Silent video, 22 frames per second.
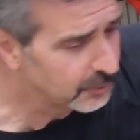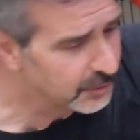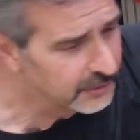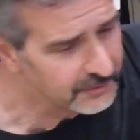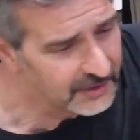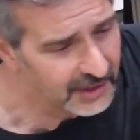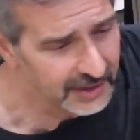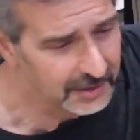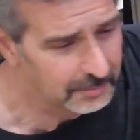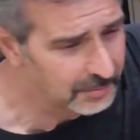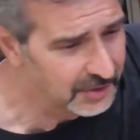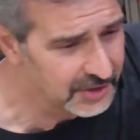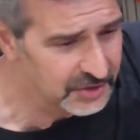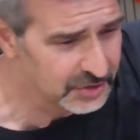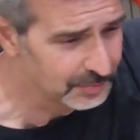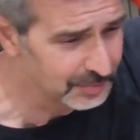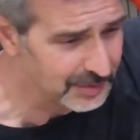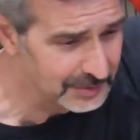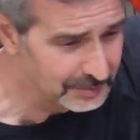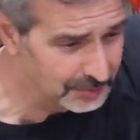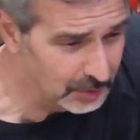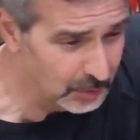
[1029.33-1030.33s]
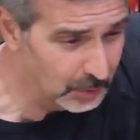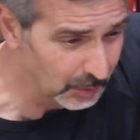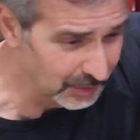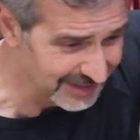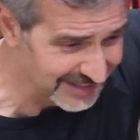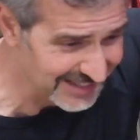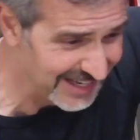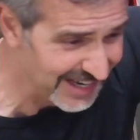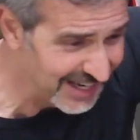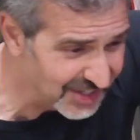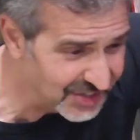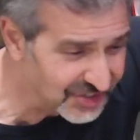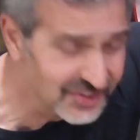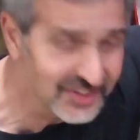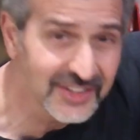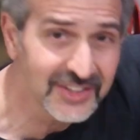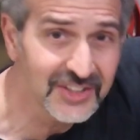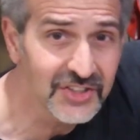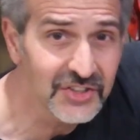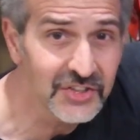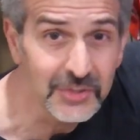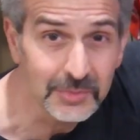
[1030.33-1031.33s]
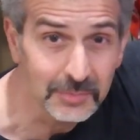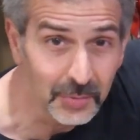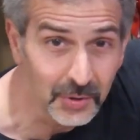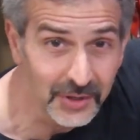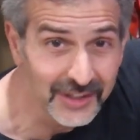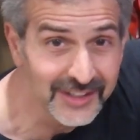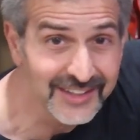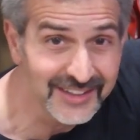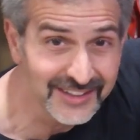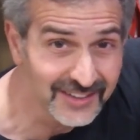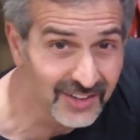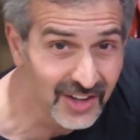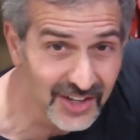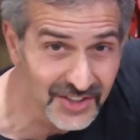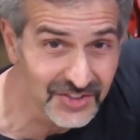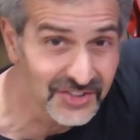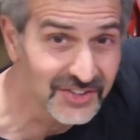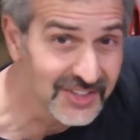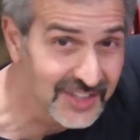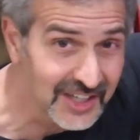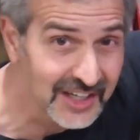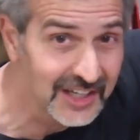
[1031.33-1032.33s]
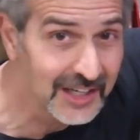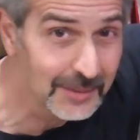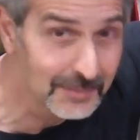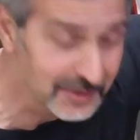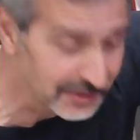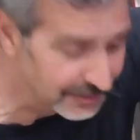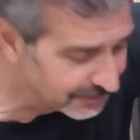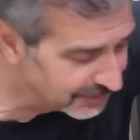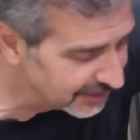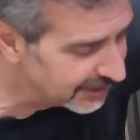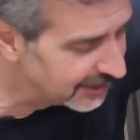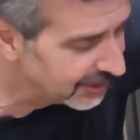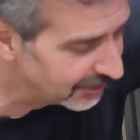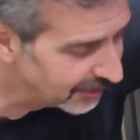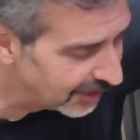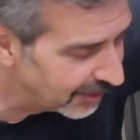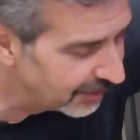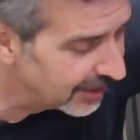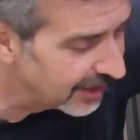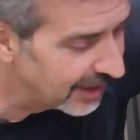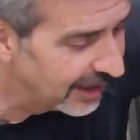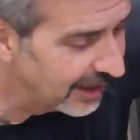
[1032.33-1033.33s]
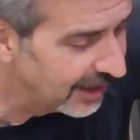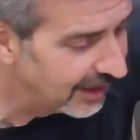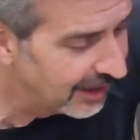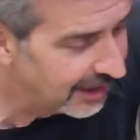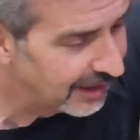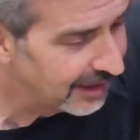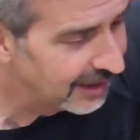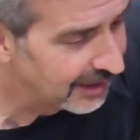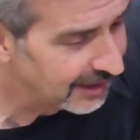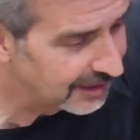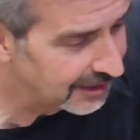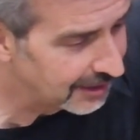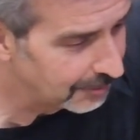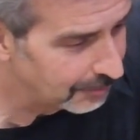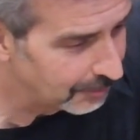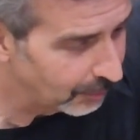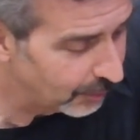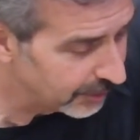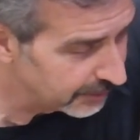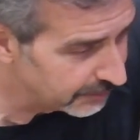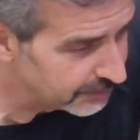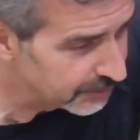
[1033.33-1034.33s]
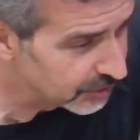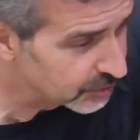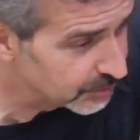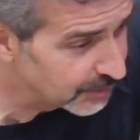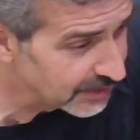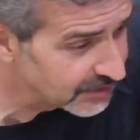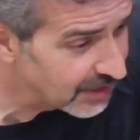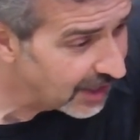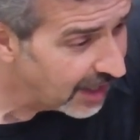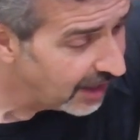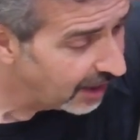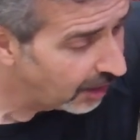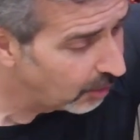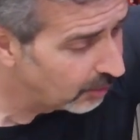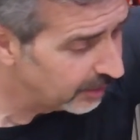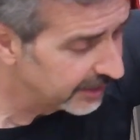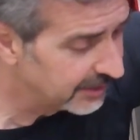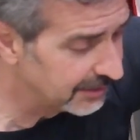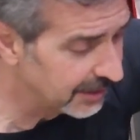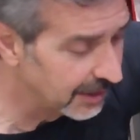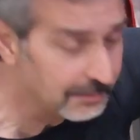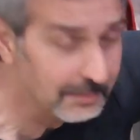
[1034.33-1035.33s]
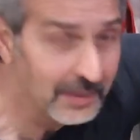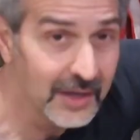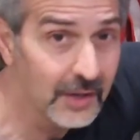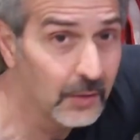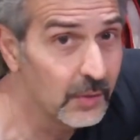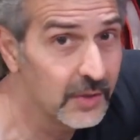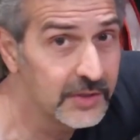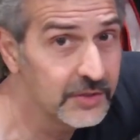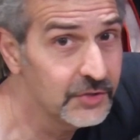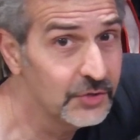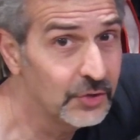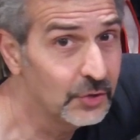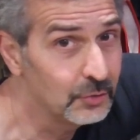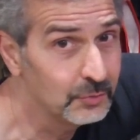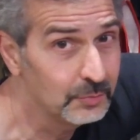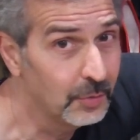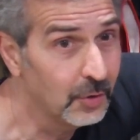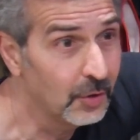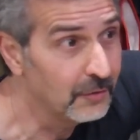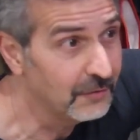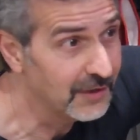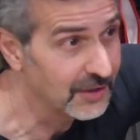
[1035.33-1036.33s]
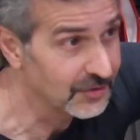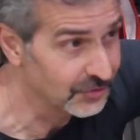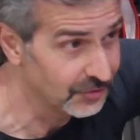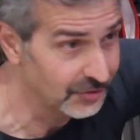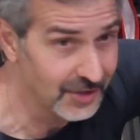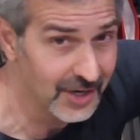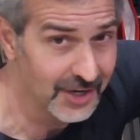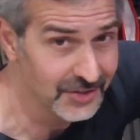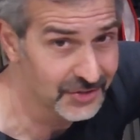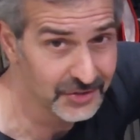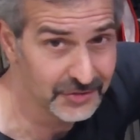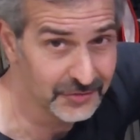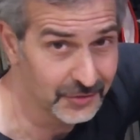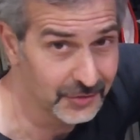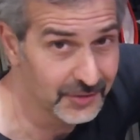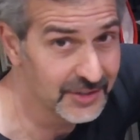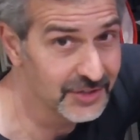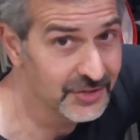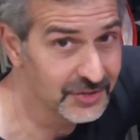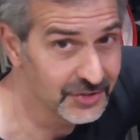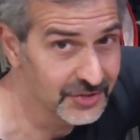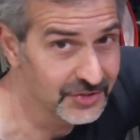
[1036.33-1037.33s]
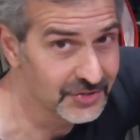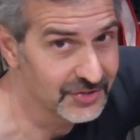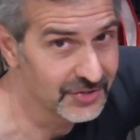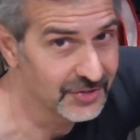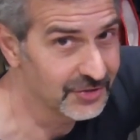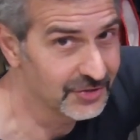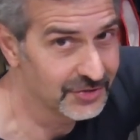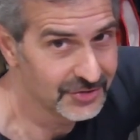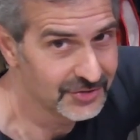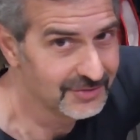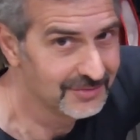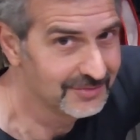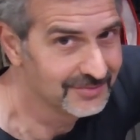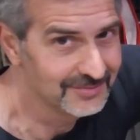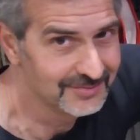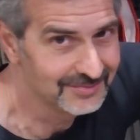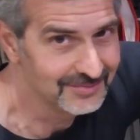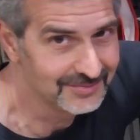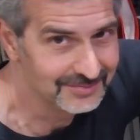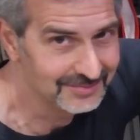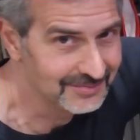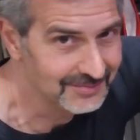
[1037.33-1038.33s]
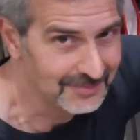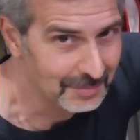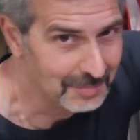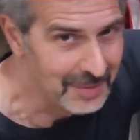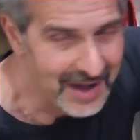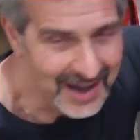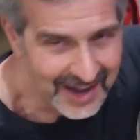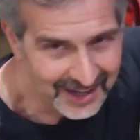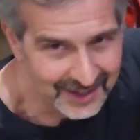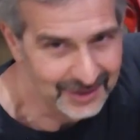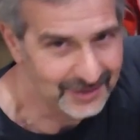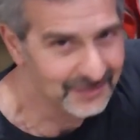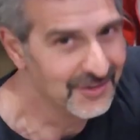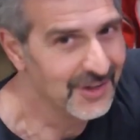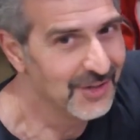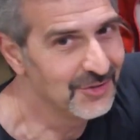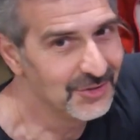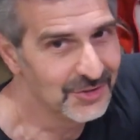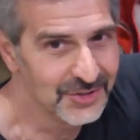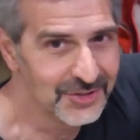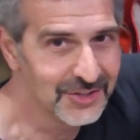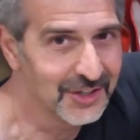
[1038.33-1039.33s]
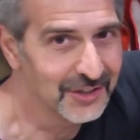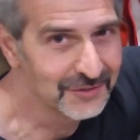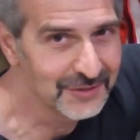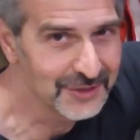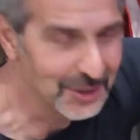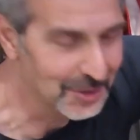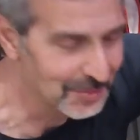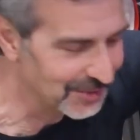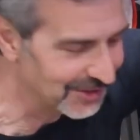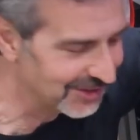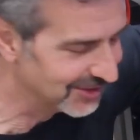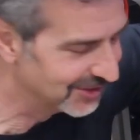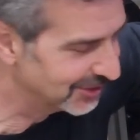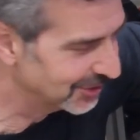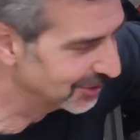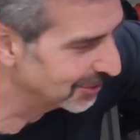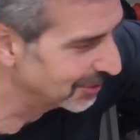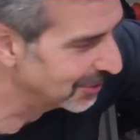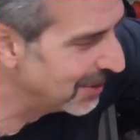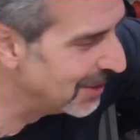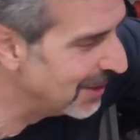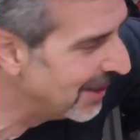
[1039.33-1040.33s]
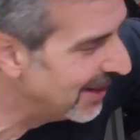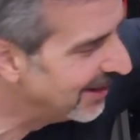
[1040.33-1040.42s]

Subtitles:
We've got a bunch of people who are testing this and putting in lots of time to figure out what feels best. Oh, and by the way, these new profiles are not just for engines. There's a pile of other stuff coming too.